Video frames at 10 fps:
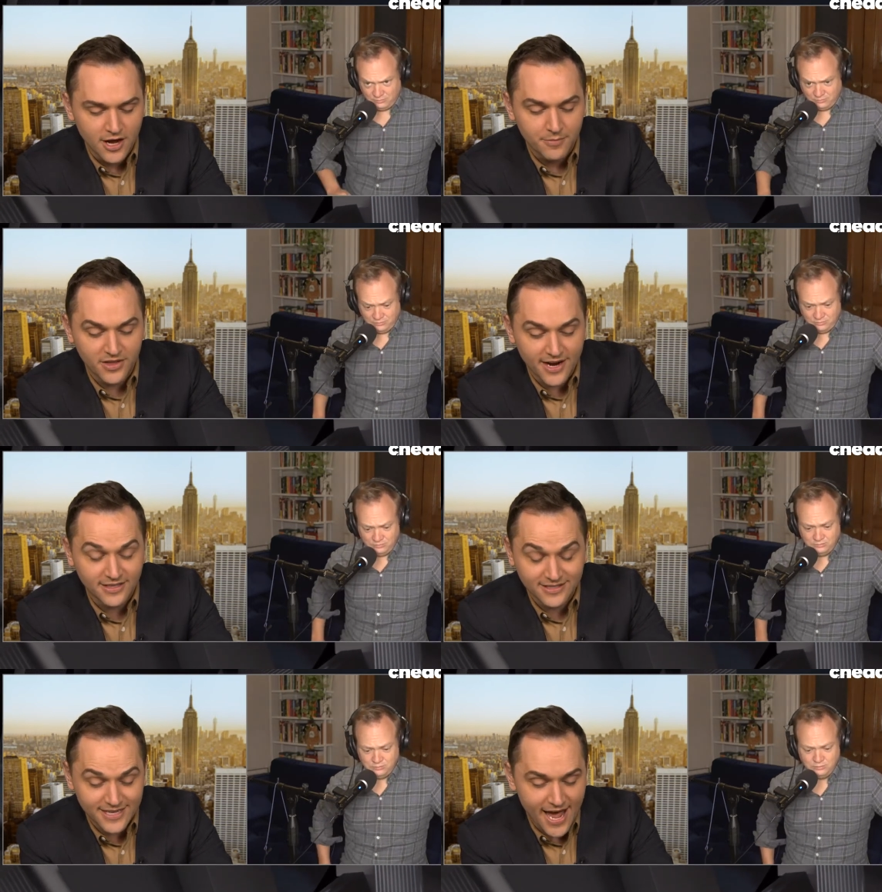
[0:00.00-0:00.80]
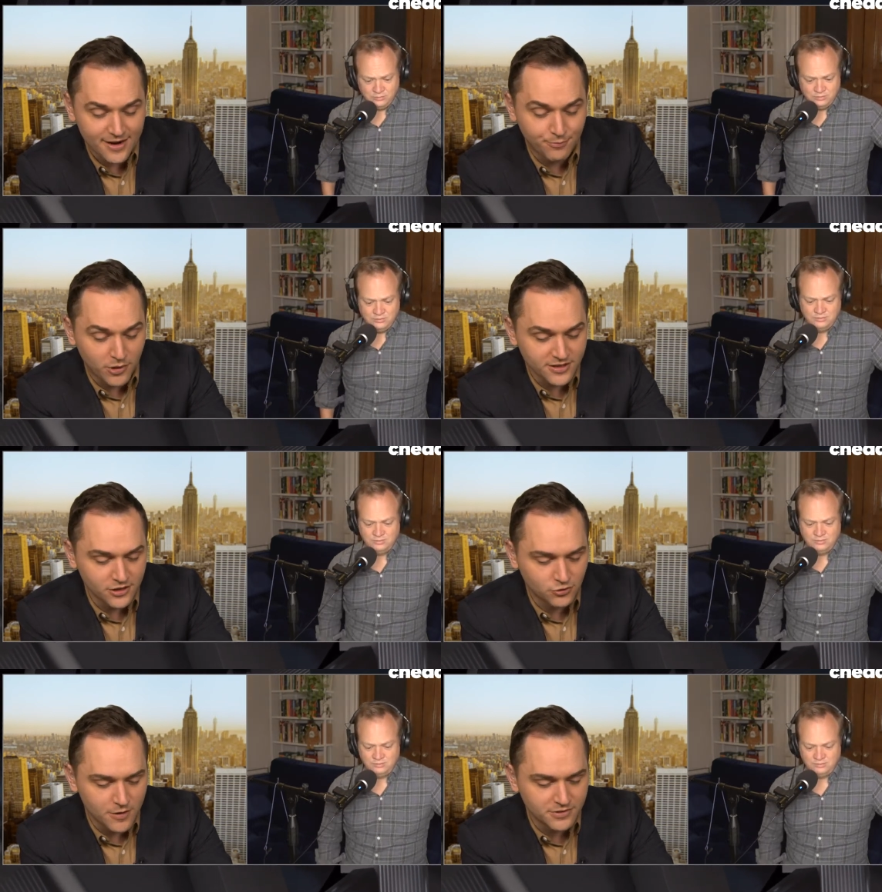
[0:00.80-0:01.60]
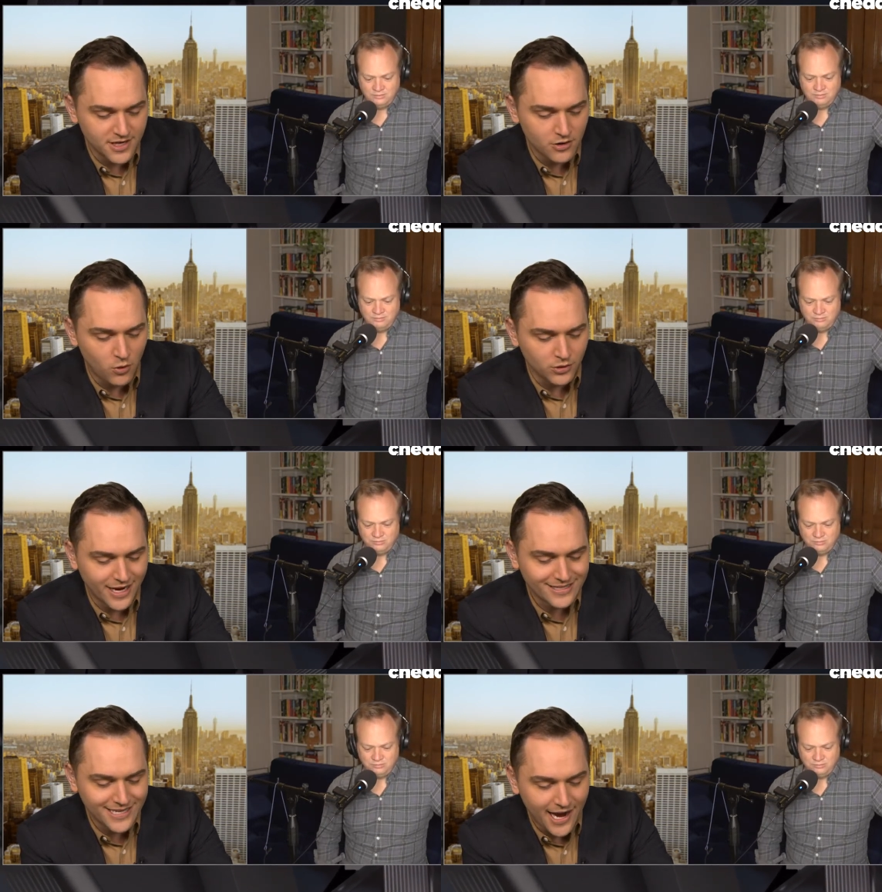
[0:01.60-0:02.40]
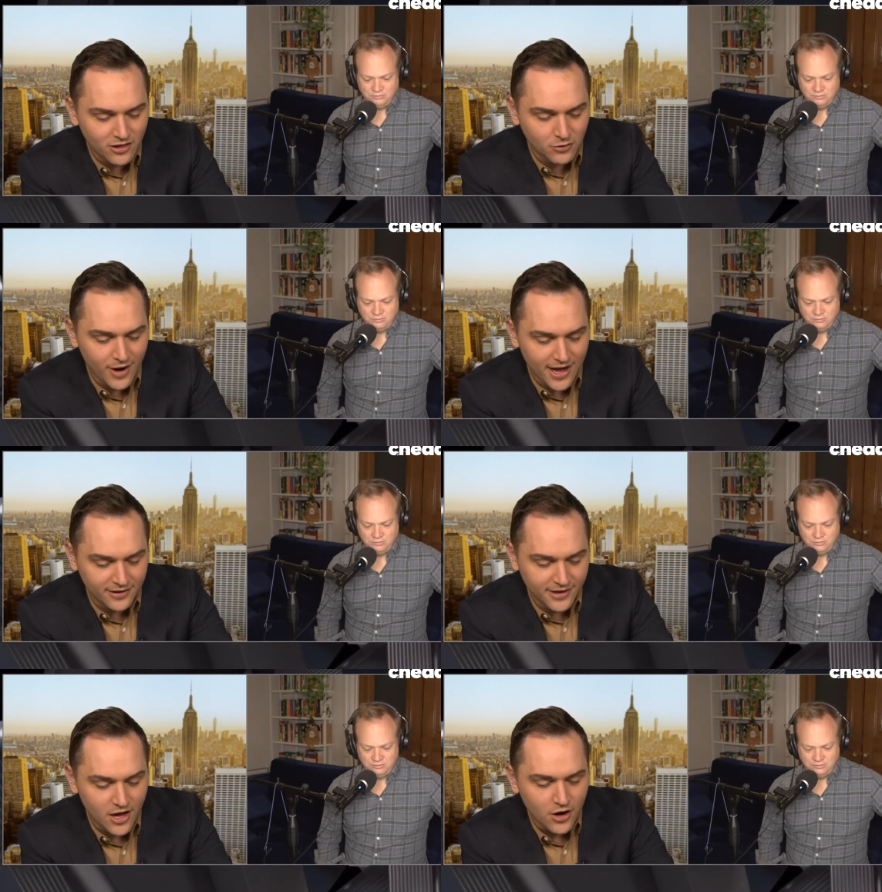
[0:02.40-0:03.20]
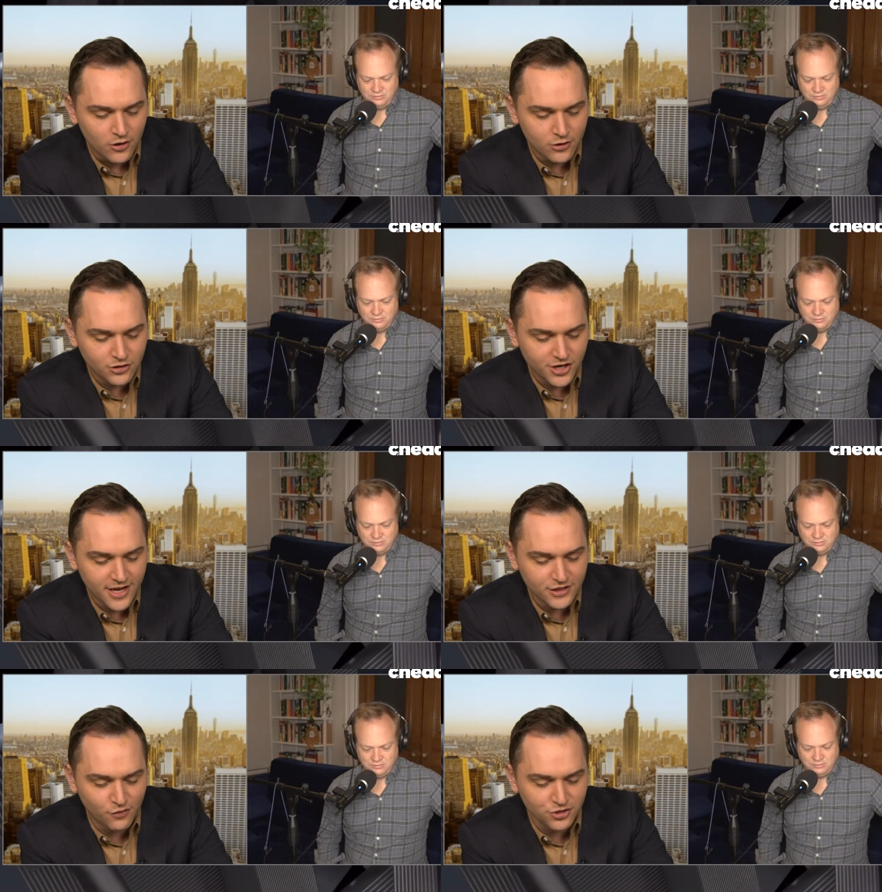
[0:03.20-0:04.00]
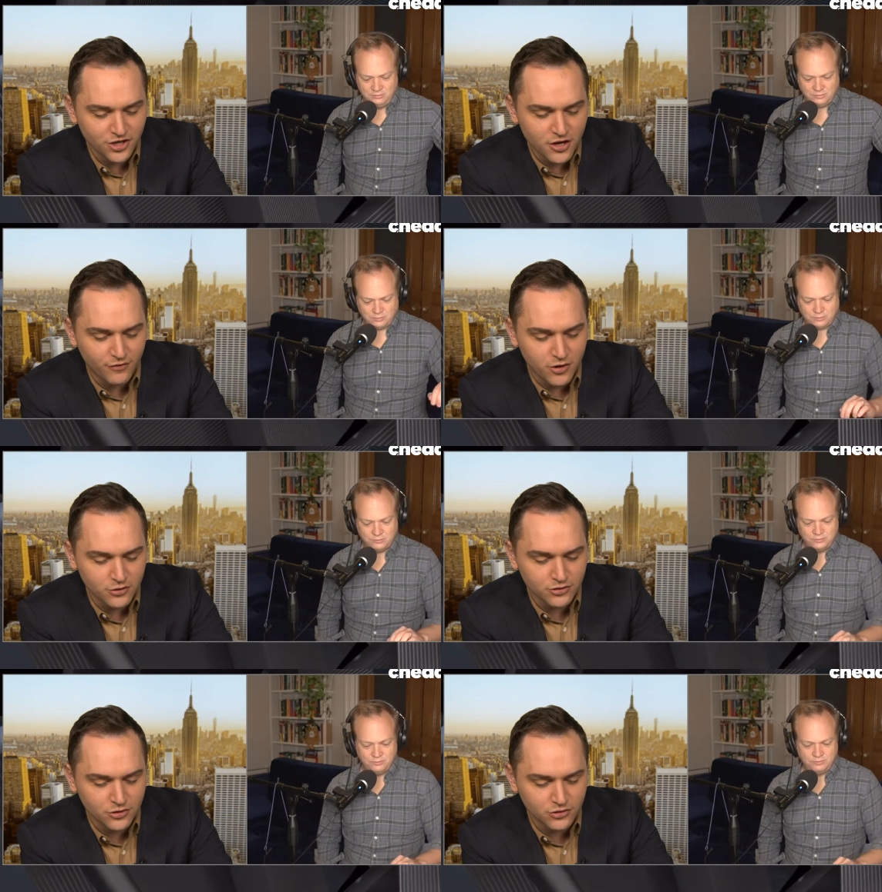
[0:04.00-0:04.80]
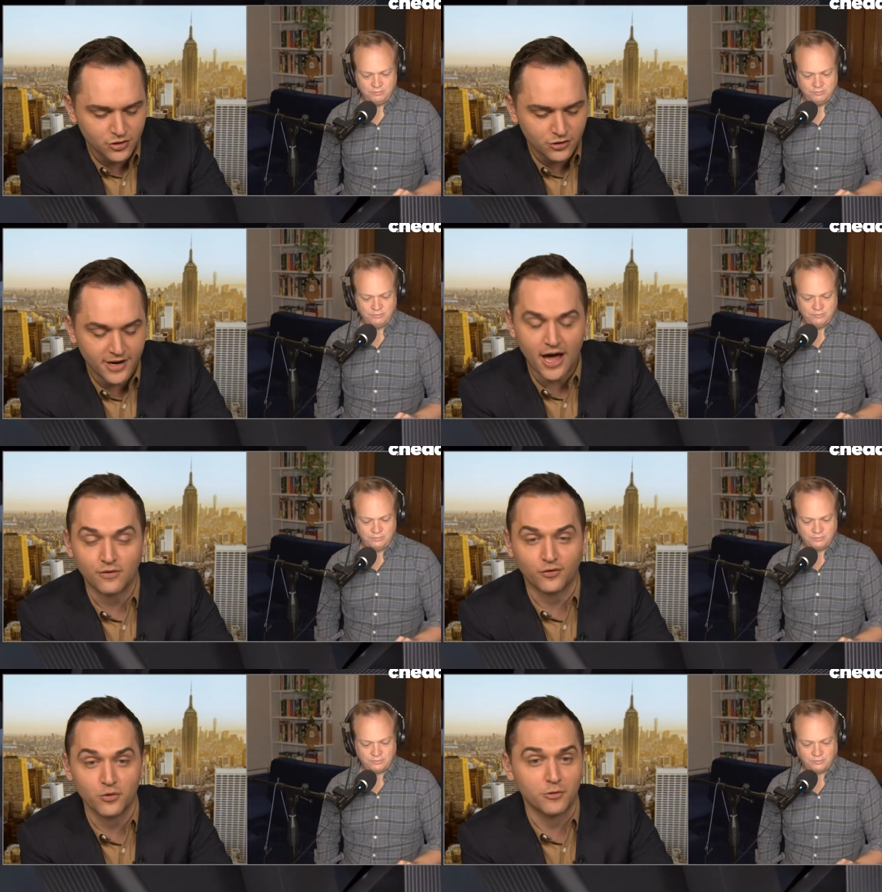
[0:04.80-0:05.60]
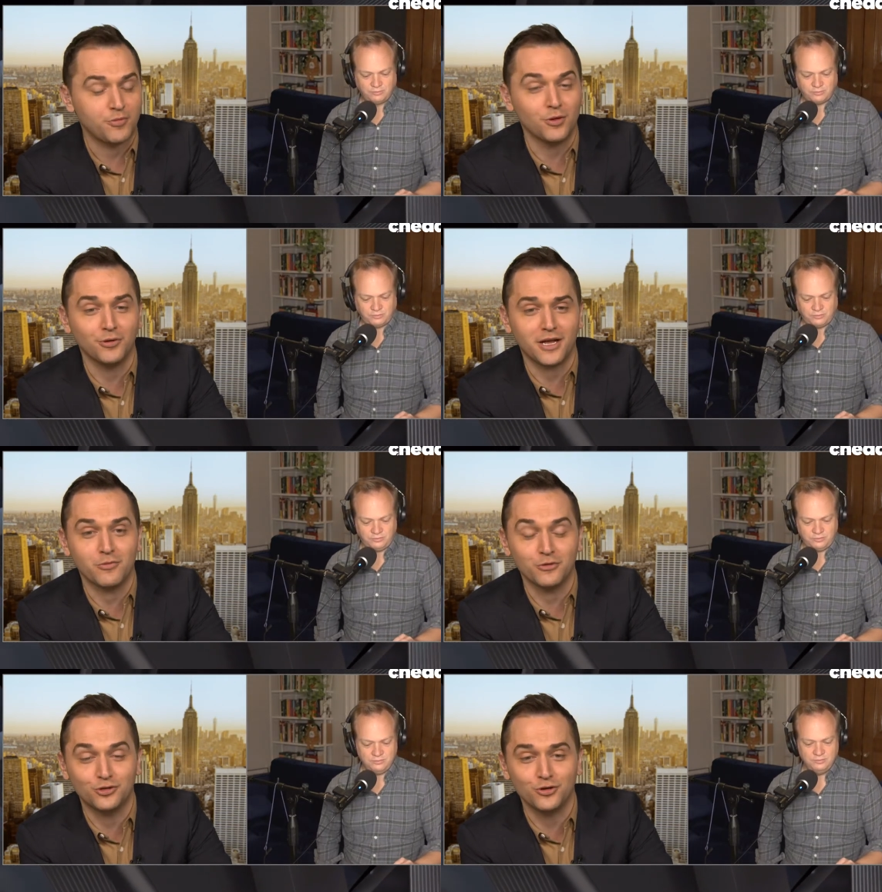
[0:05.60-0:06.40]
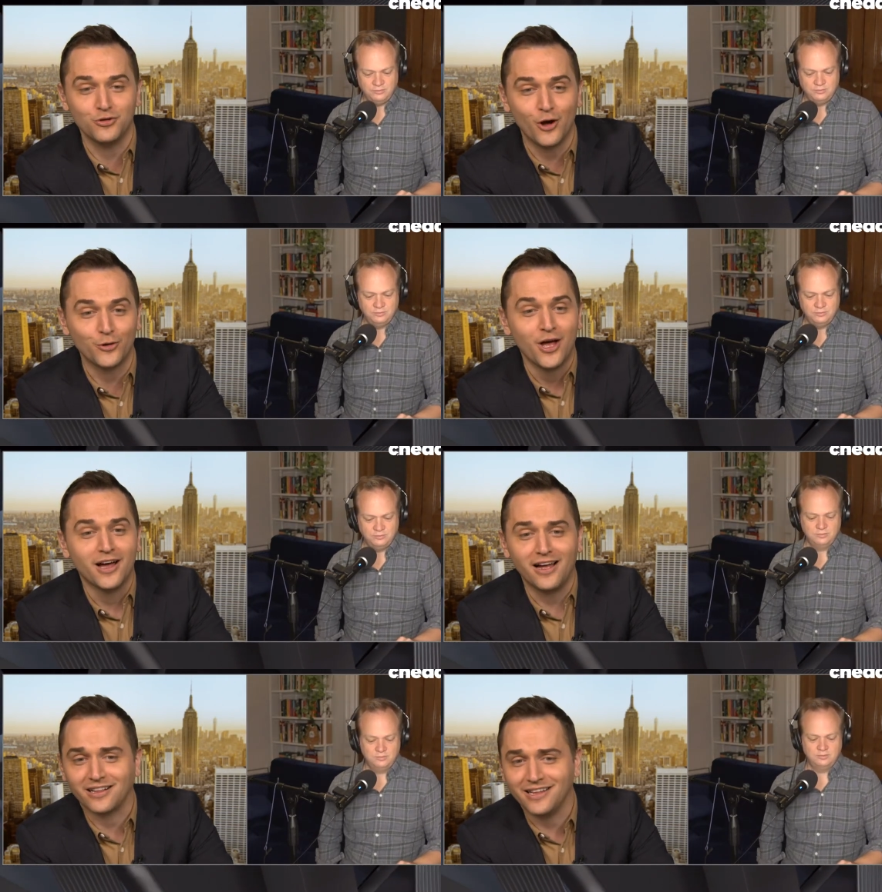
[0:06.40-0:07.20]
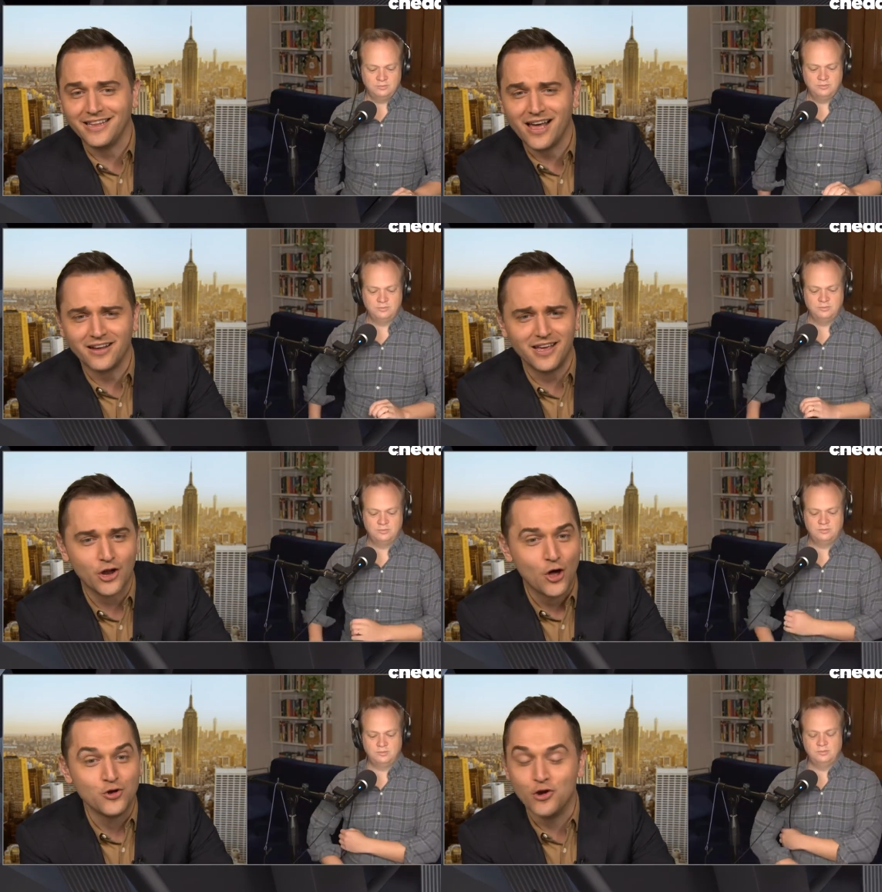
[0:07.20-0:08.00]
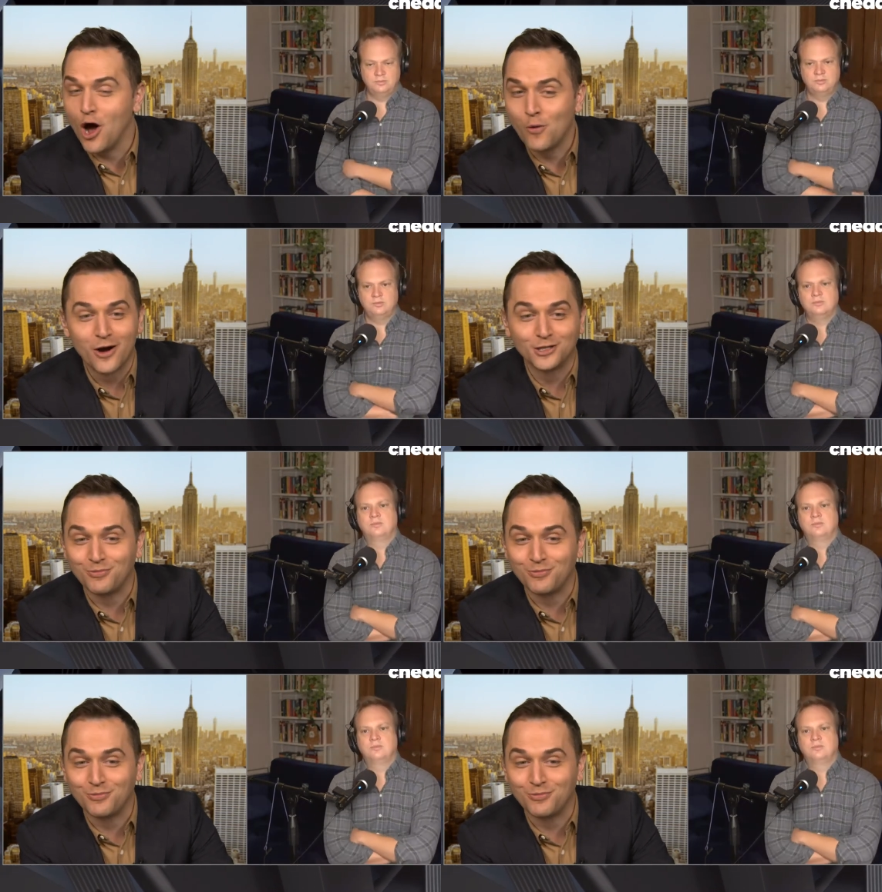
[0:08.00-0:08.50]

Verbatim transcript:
Speaker 1: But that said, President Trump did hold a tele rally urging his Virginia voters to turn out for the Republican. But we should note uh, Glenn Youngkin nowhere